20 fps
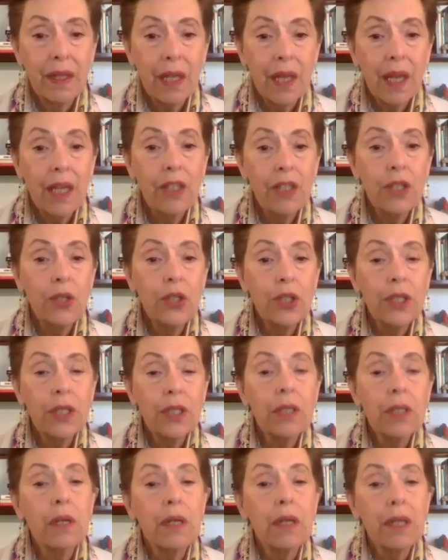And you
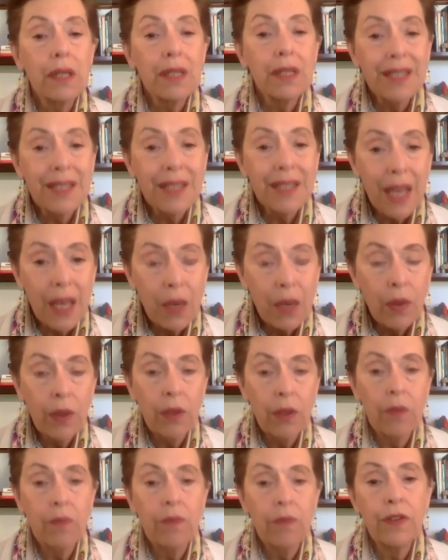just stay with
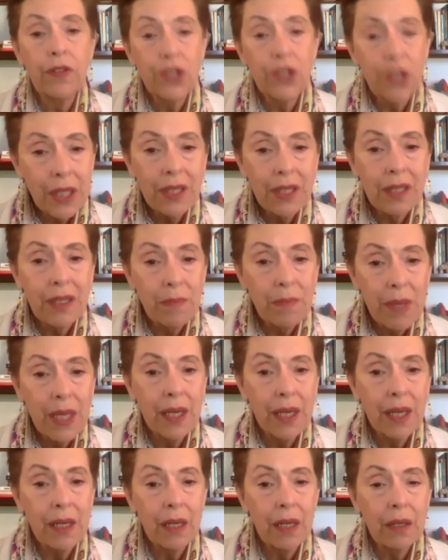it for just a minute.